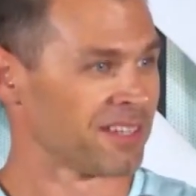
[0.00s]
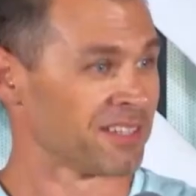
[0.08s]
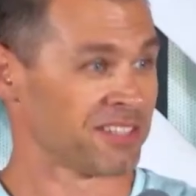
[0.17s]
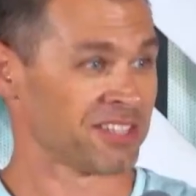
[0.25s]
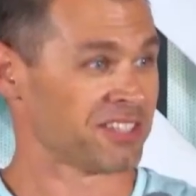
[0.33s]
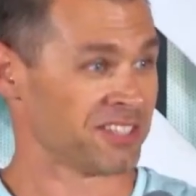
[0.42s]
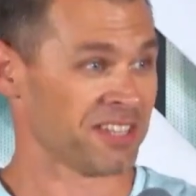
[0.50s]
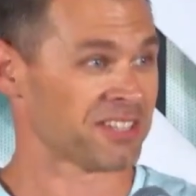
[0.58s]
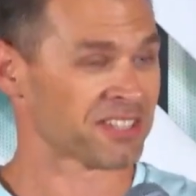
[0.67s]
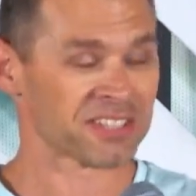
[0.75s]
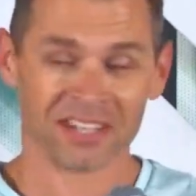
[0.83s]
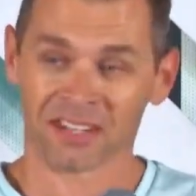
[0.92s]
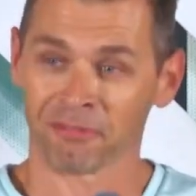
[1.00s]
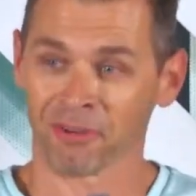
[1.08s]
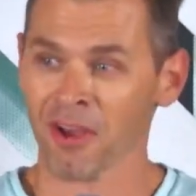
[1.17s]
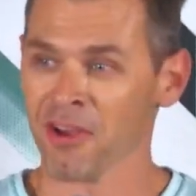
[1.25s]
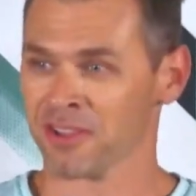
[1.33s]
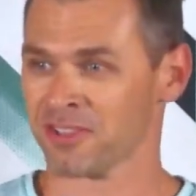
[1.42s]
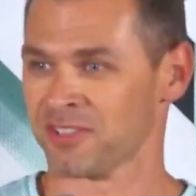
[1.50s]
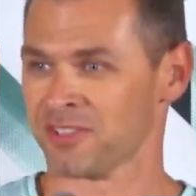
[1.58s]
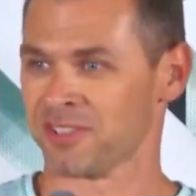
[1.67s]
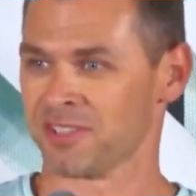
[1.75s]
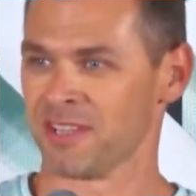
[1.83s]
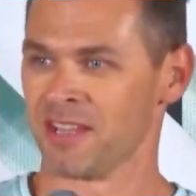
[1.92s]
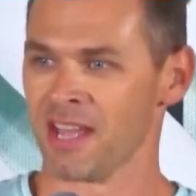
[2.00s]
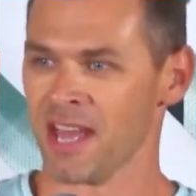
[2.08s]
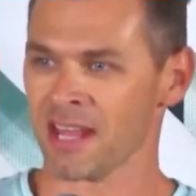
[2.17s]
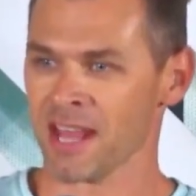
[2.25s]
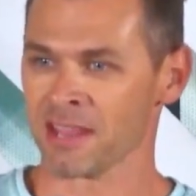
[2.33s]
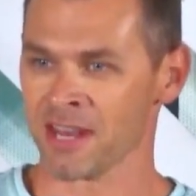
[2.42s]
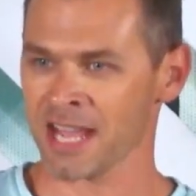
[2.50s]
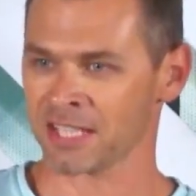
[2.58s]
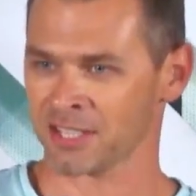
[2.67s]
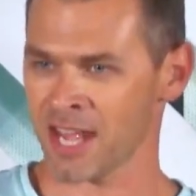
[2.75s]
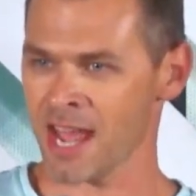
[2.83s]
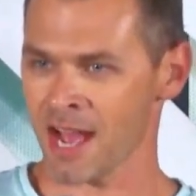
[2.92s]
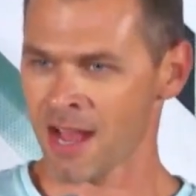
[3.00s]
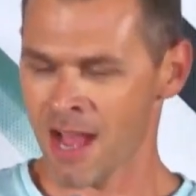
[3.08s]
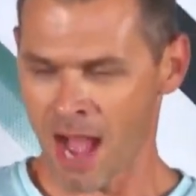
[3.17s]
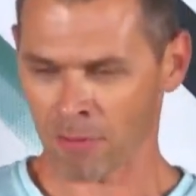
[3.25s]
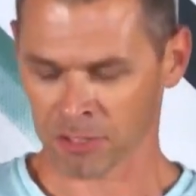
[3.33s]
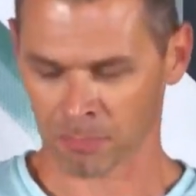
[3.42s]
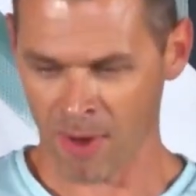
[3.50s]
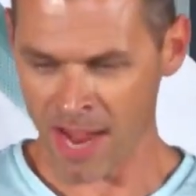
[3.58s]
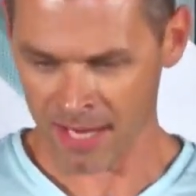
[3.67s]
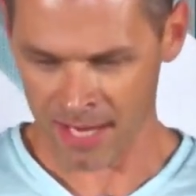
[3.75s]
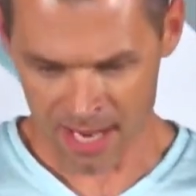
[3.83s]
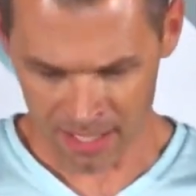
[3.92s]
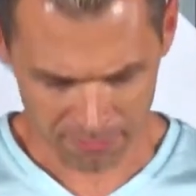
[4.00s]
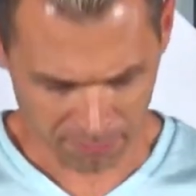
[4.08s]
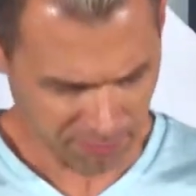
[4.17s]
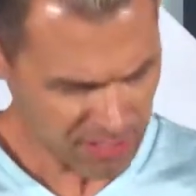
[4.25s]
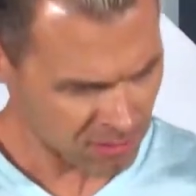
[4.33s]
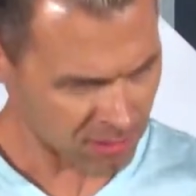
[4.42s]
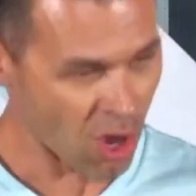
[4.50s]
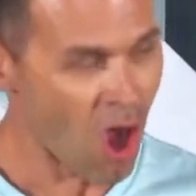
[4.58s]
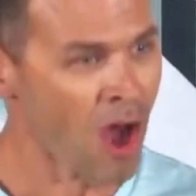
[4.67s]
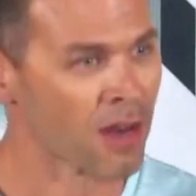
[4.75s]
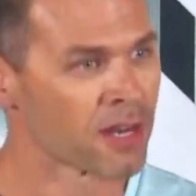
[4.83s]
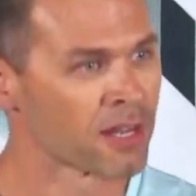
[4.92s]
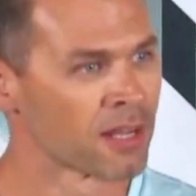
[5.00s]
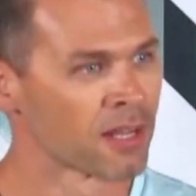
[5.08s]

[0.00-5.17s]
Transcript: it's just, it's, it flows. And, and the next day I, I was praying and I could feel God.